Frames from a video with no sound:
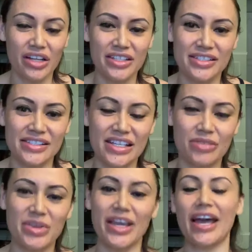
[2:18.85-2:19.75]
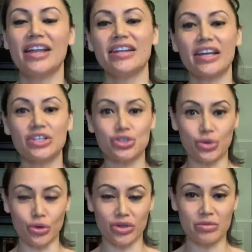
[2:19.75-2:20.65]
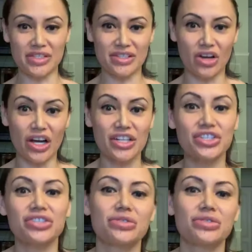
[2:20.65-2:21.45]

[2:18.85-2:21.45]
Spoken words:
This is gonna be a head, neck, and shoulder massage.